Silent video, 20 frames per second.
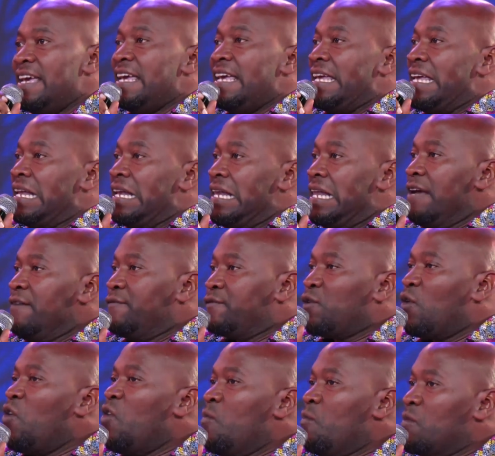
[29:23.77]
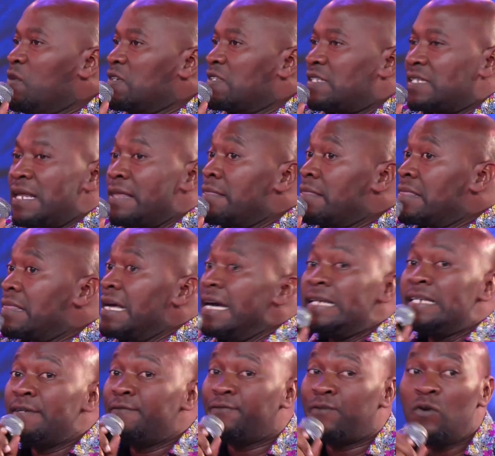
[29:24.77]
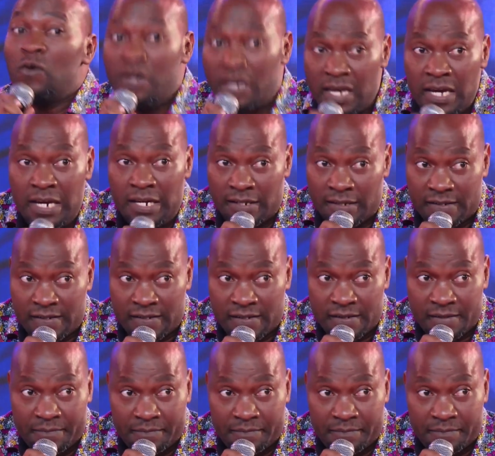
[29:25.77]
he left almost 34 kids.